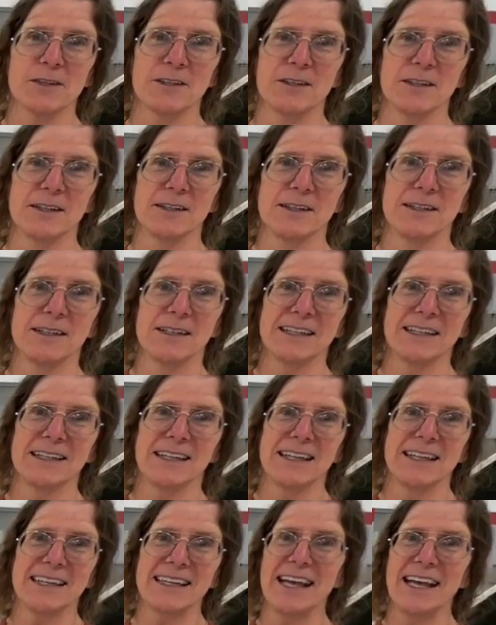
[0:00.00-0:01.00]
Yeah, we
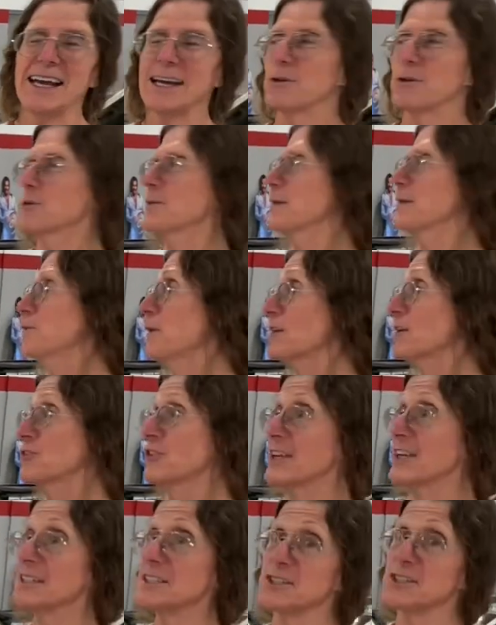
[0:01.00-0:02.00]
did. Yeah, it would be
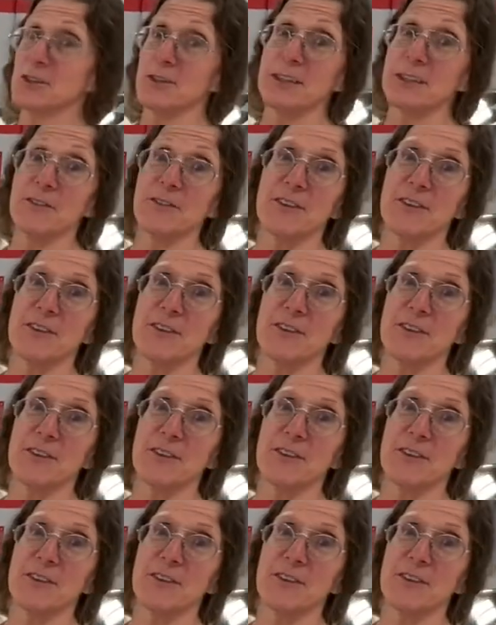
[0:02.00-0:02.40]
much easier in the